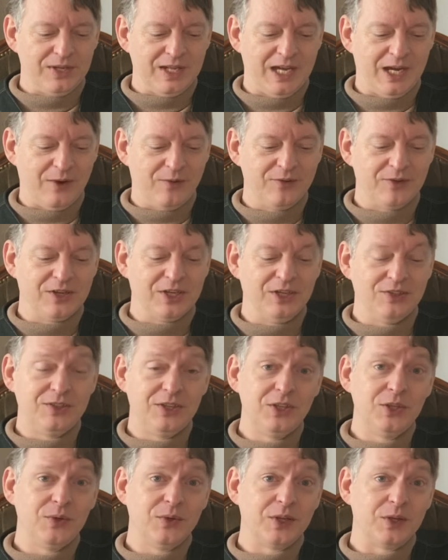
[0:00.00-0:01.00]
However,
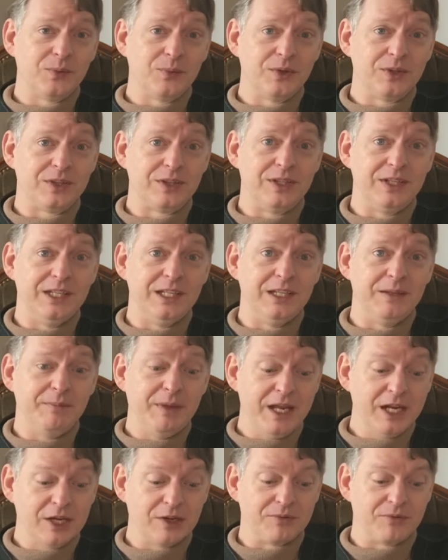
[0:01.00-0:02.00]
continuing with the
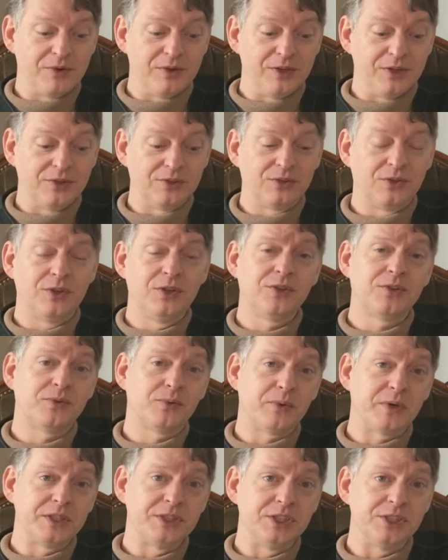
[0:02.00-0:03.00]
maker for this, this
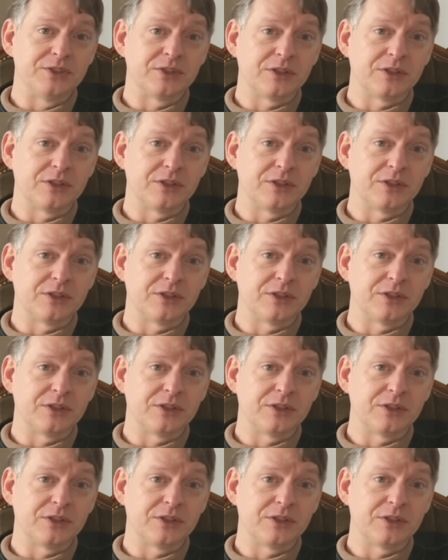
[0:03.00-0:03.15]
watch is